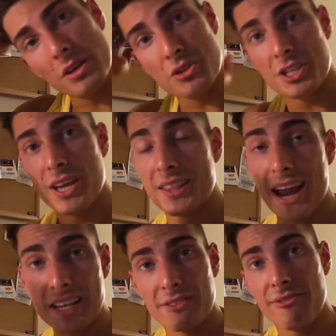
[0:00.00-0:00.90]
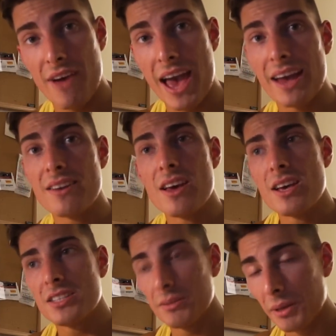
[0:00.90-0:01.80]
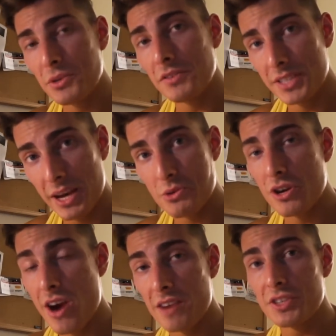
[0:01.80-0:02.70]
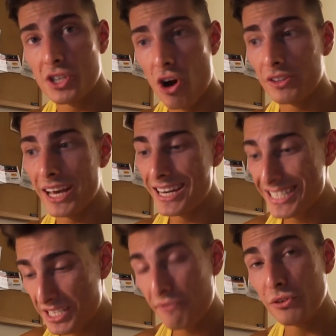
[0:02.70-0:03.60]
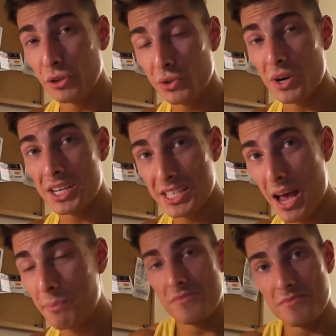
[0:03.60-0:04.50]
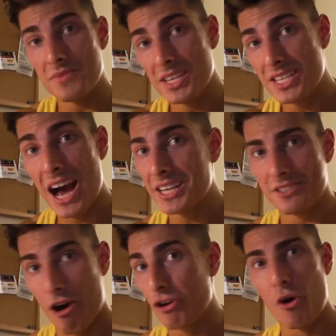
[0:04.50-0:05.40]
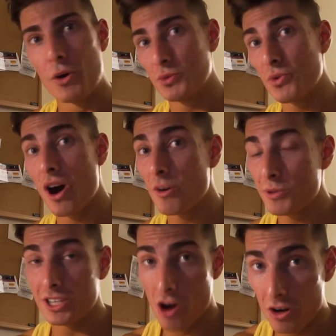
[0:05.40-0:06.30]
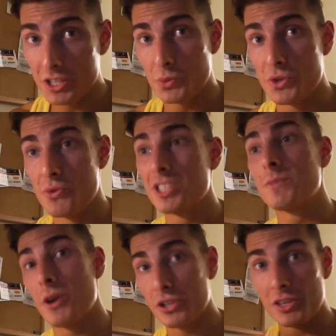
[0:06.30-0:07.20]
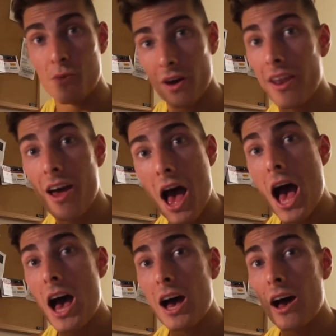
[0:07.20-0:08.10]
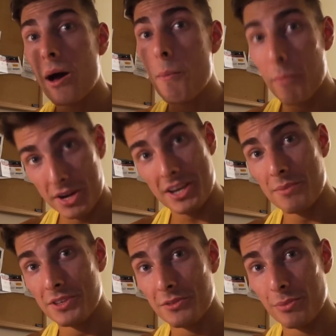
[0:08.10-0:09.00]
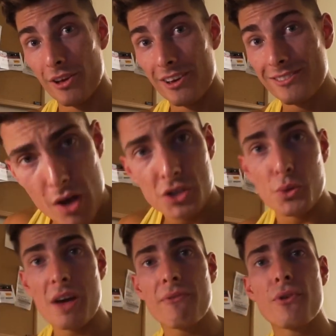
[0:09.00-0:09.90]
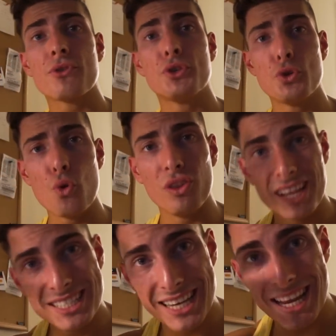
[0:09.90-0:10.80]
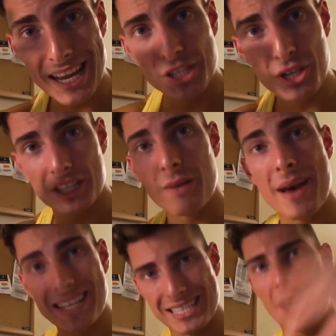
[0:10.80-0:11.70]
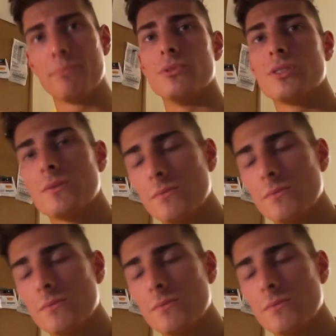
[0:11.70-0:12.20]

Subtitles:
understand that as a fan, sometimes you have to take it with a grain of salt, and it is difficult to accept these guys aren't always 100% honest with you, especially when money comes into play. So without further ado, let's get into some examples.